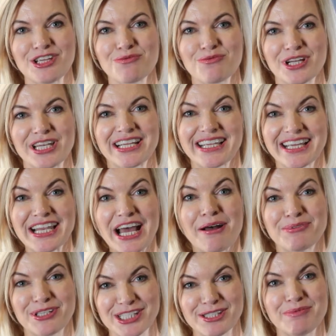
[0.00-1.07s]
you want to get
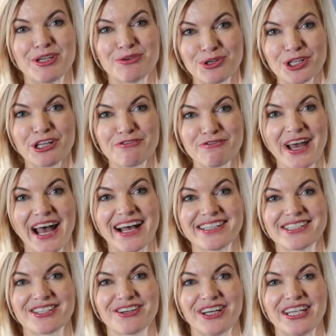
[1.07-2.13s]
up to speed really
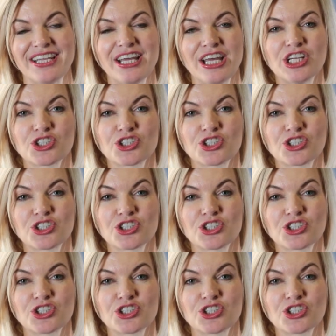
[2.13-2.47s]
fast on